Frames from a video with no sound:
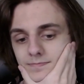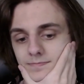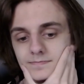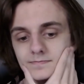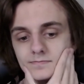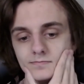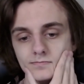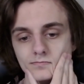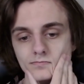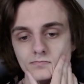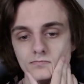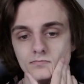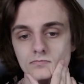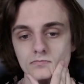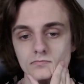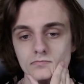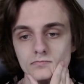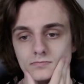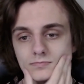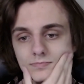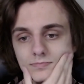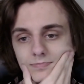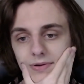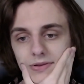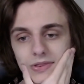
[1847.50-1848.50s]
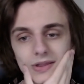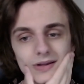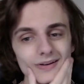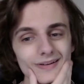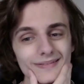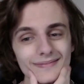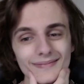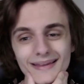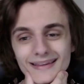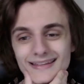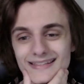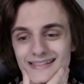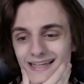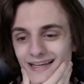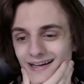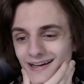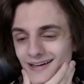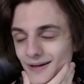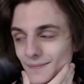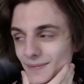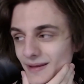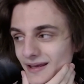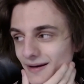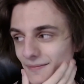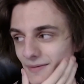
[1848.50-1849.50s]
Mm. But the like
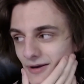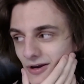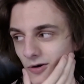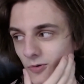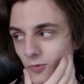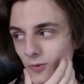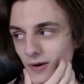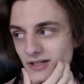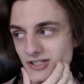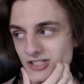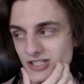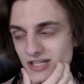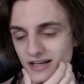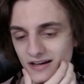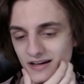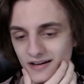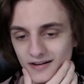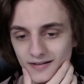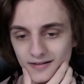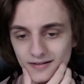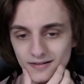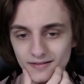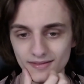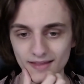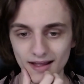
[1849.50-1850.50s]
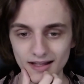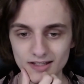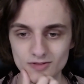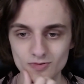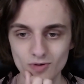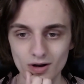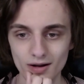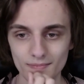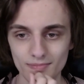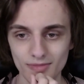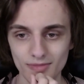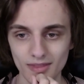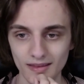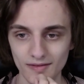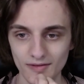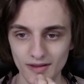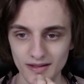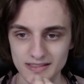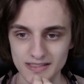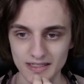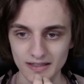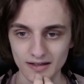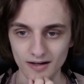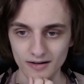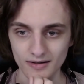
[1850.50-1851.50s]
Sayaka becoming a witch here. That's why I'm thinking that
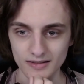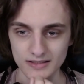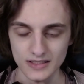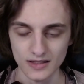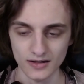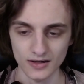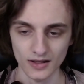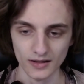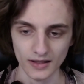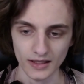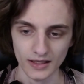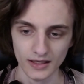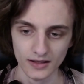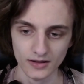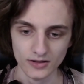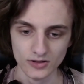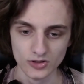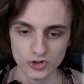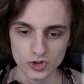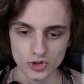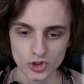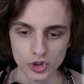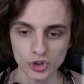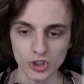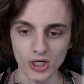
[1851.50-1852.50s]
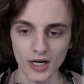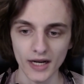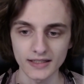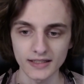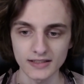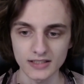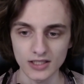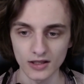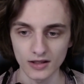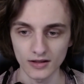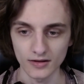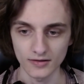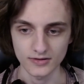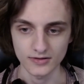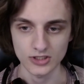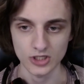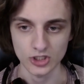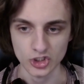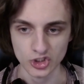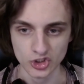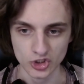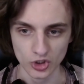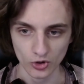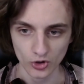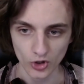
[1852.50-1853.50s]
Sayaka's gonna like try to to
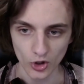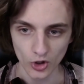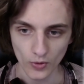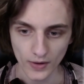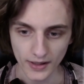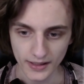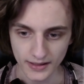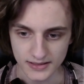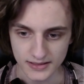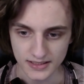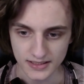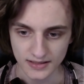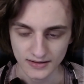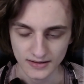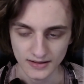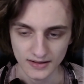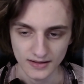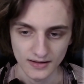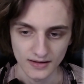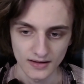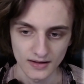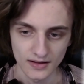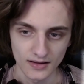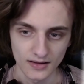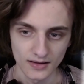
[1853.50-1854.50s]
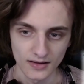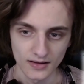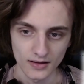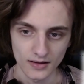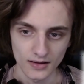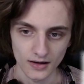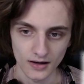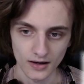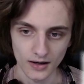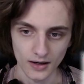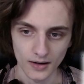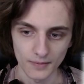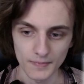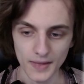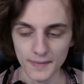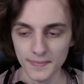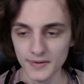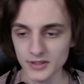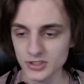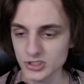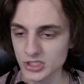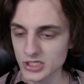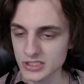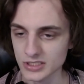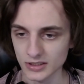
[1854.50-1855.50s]
solo it. Um, maybe
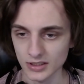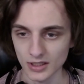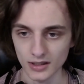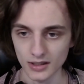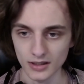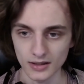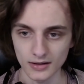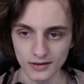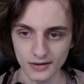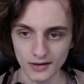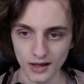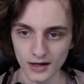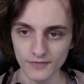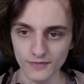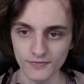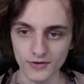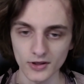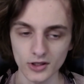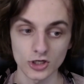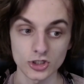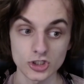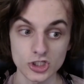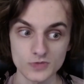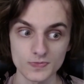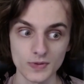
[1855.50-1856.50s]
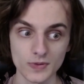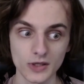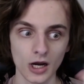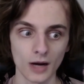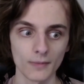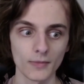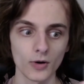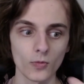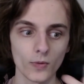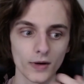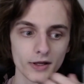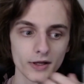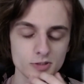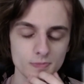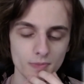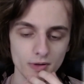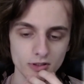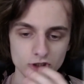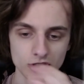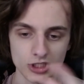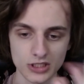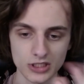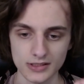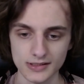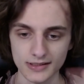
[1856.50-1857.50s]
she's n- not even gonna just become a witch, but
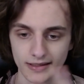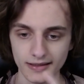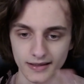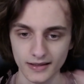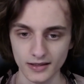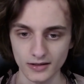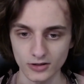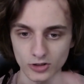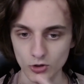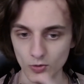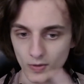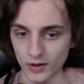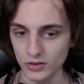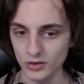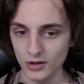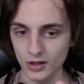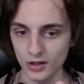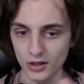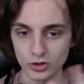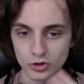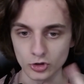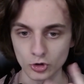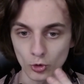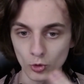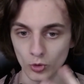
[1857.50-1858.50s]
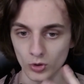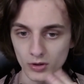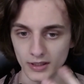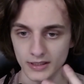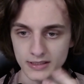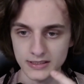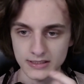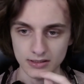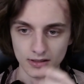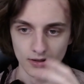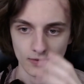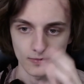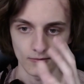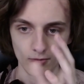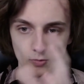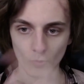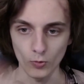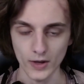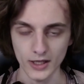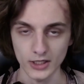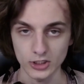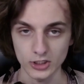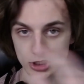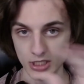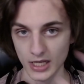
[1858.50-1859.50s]
she's like doing the dualism
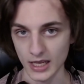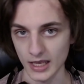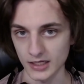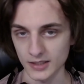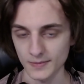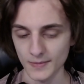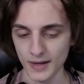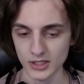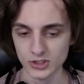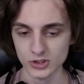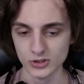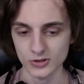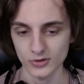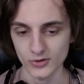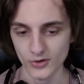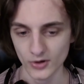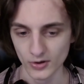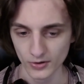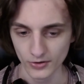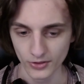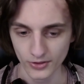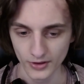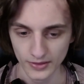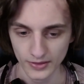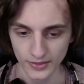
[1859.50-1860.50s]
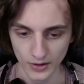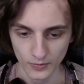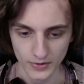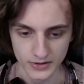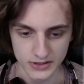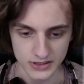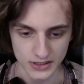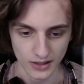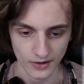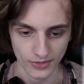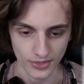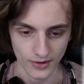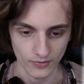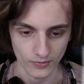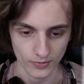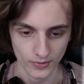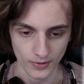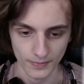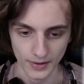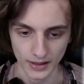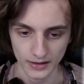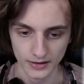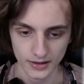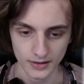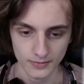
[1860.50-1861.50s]
witch and magical girl thing that we saw in the
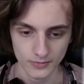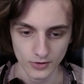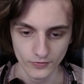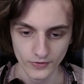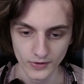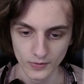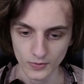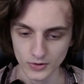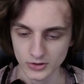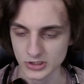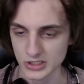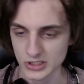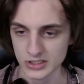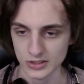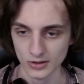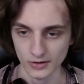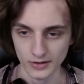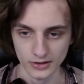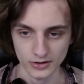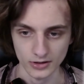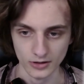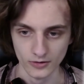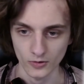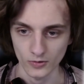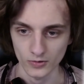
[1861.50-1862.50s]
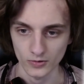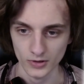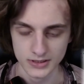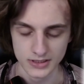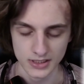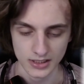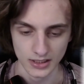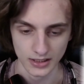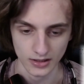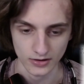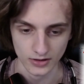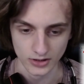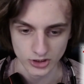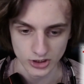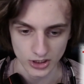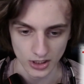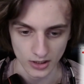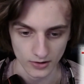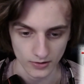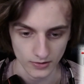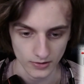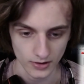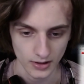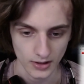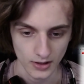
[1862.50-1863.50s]
Rebellion movie, which is still like the coolest thing in the
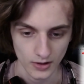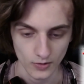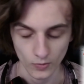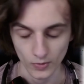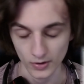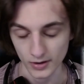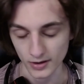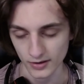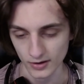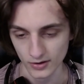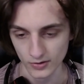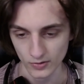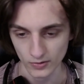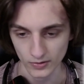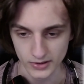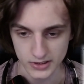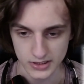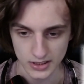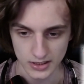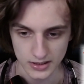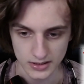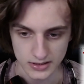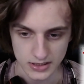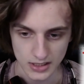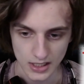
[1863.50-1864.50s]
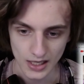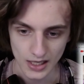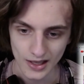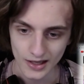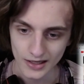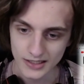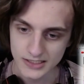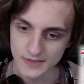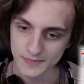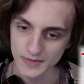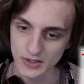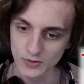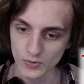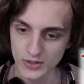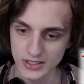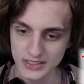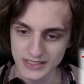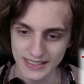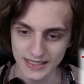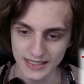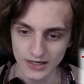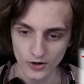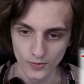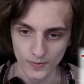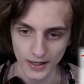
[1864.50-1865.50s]
show. One of the coolest things, because I mean, we
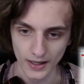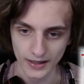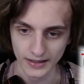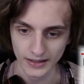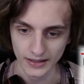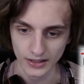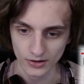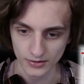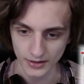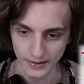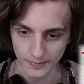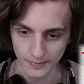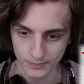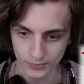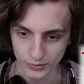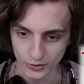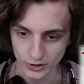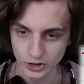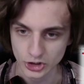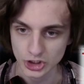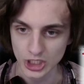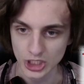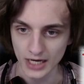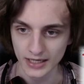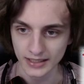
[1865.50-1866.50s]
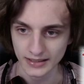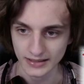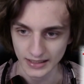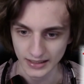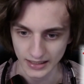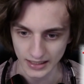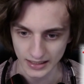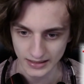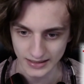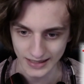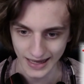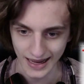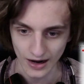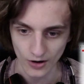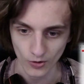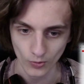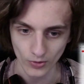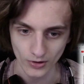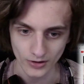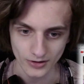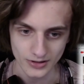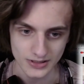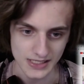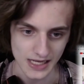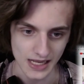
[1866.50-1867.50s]
see her right here like projecting it
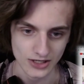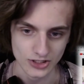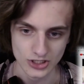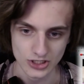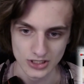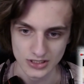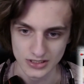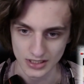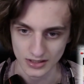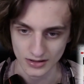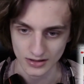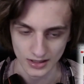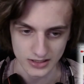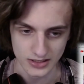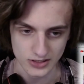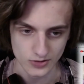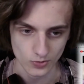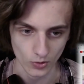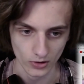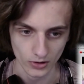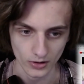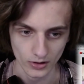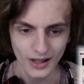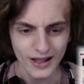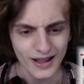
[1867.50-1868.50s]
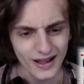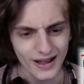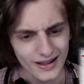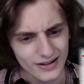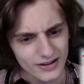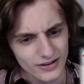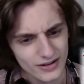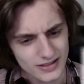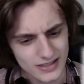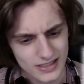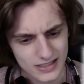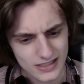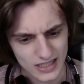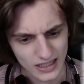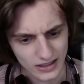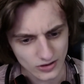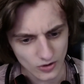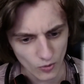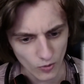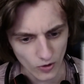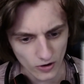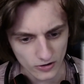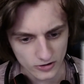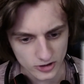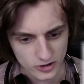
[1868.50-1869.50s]
outwards, and she's in this wall. This is like the
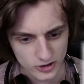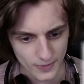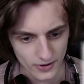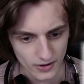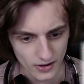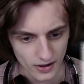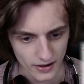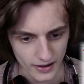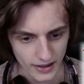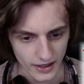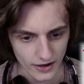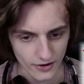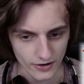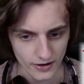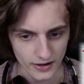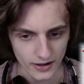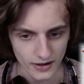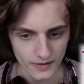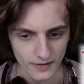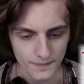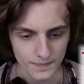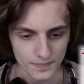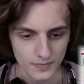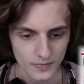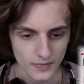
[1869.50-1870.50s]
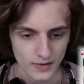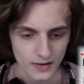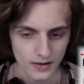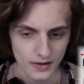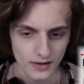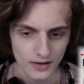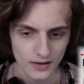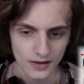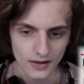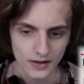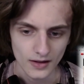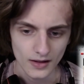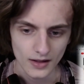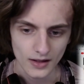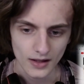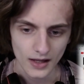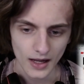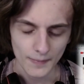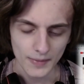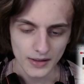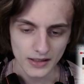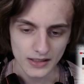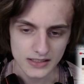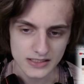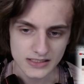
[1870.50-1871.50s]
Walpurgisnacht area. I
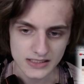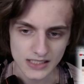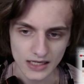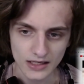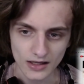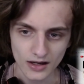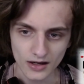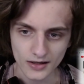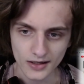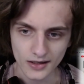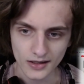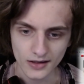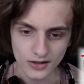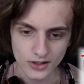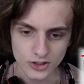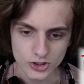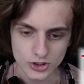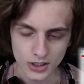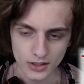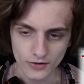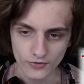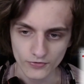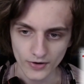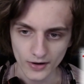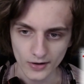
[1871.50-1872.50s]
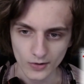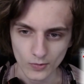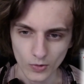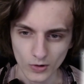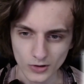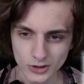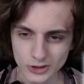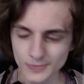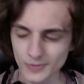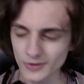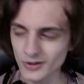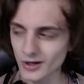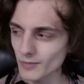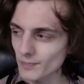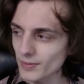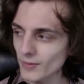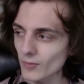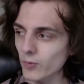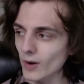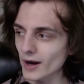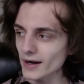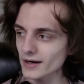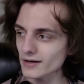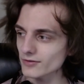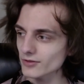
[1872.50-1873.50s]
mean, is Sayaka gonna try to fight Walpurgisnacht? But
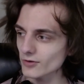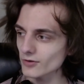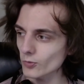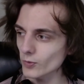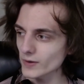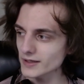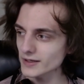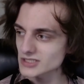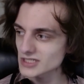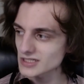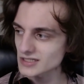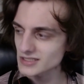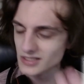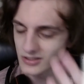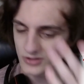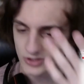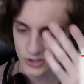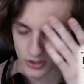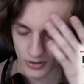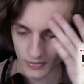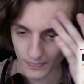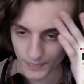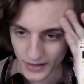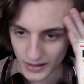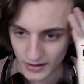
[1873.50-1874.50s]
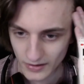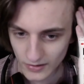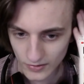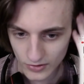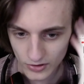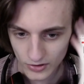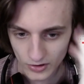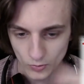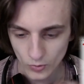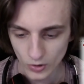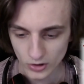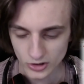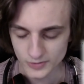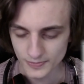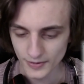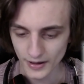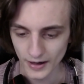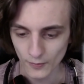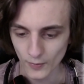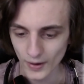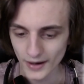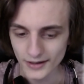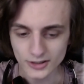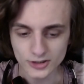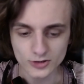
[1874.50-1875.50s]
why are there witches? There shouldn't be Walsh.
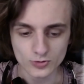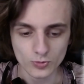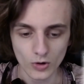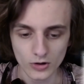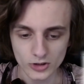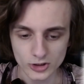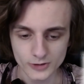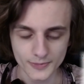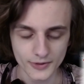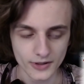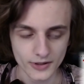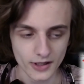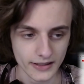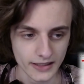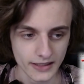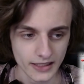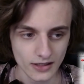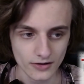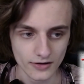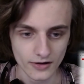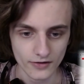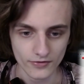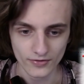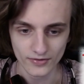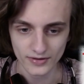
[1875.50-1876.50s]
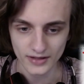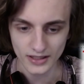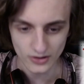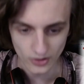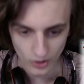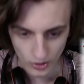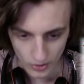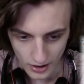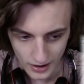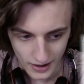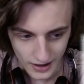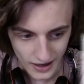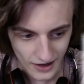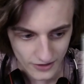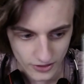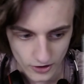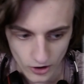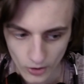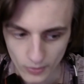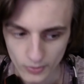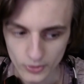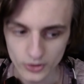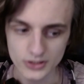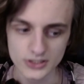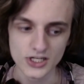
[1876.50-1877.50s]
Why is Walpurgisnacht here? If they I thought
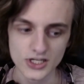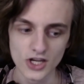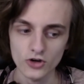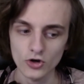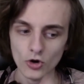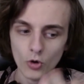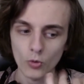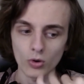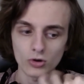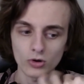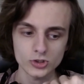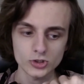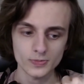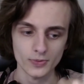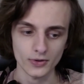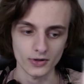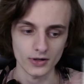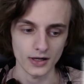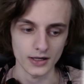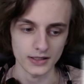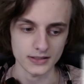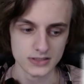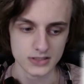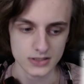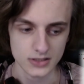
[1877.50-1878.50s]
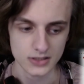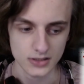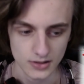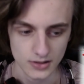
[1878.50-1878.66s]
Homura said no Walpurgisnachts.